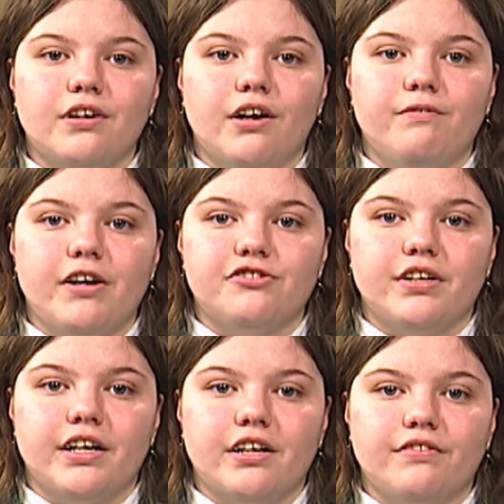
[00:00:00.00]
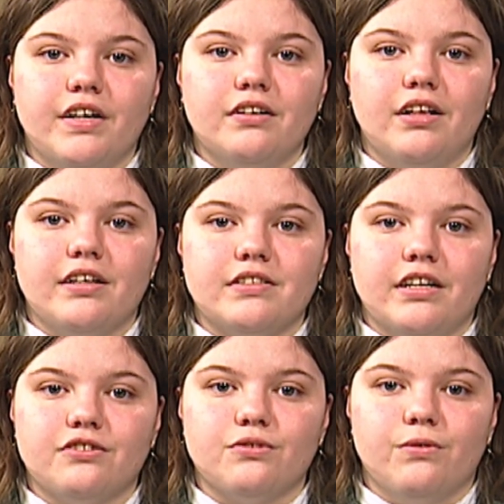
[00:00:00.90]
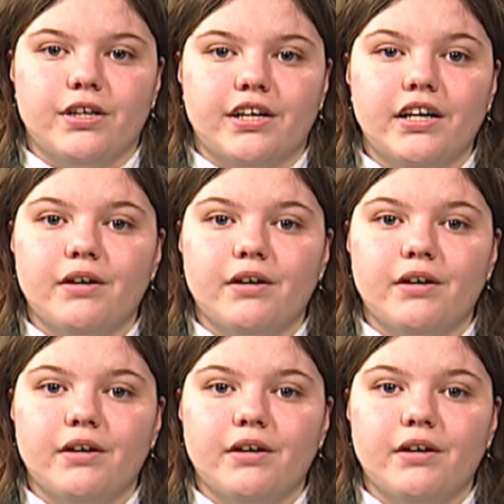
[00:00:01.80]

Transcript: or a veterinary career class next school year